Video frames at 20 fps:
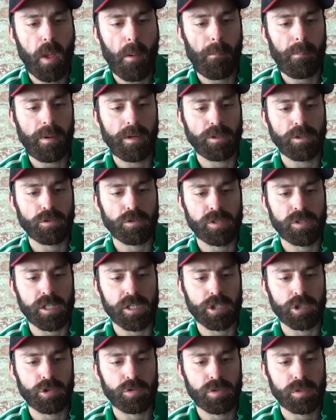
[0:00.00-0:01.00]

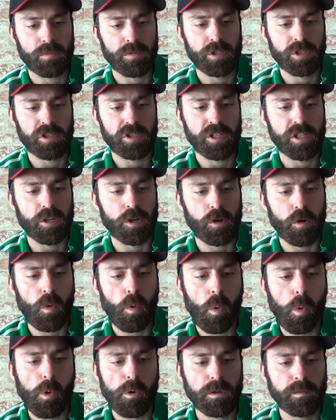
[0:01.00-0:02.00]
maltodextrin, which is like a
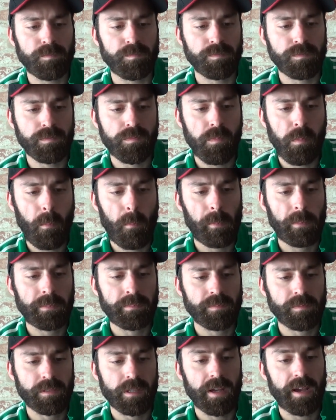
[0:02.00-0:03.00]
corn,
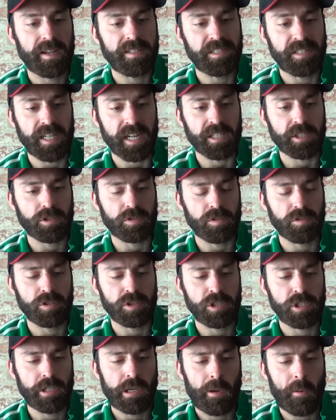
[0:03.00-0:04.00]
and dextrose
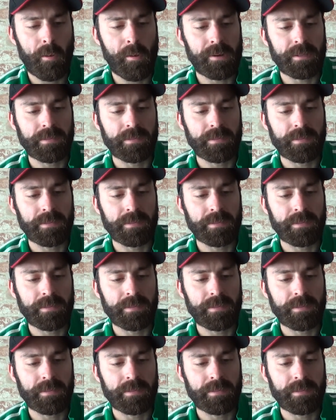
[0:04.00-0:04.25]
too.